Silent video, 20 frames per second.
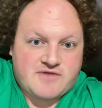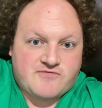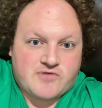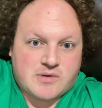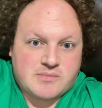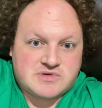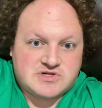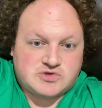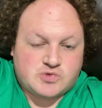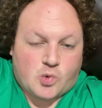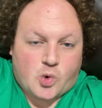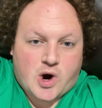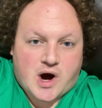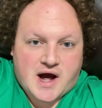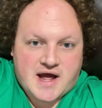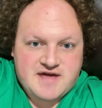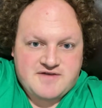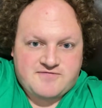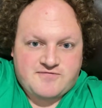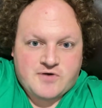from his
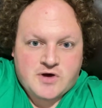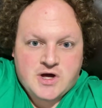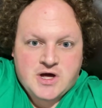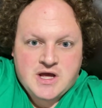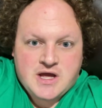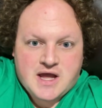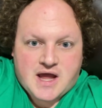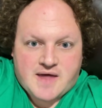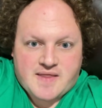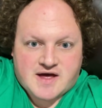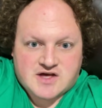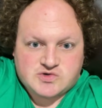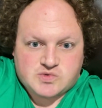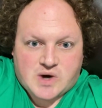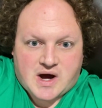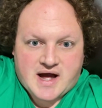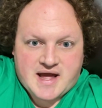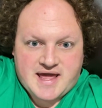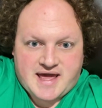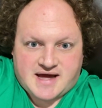wife, and that's
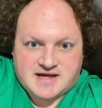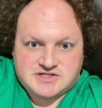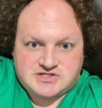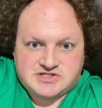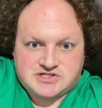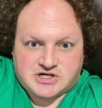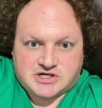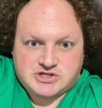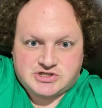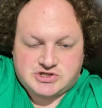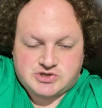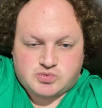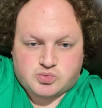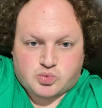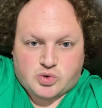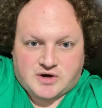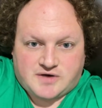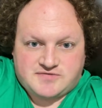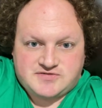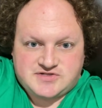why he had such
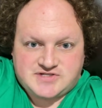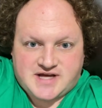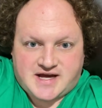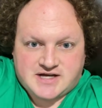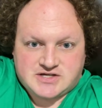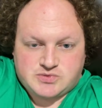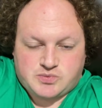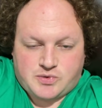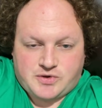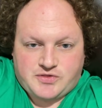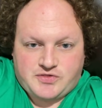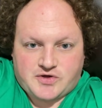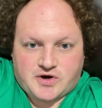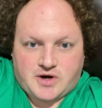rough sex with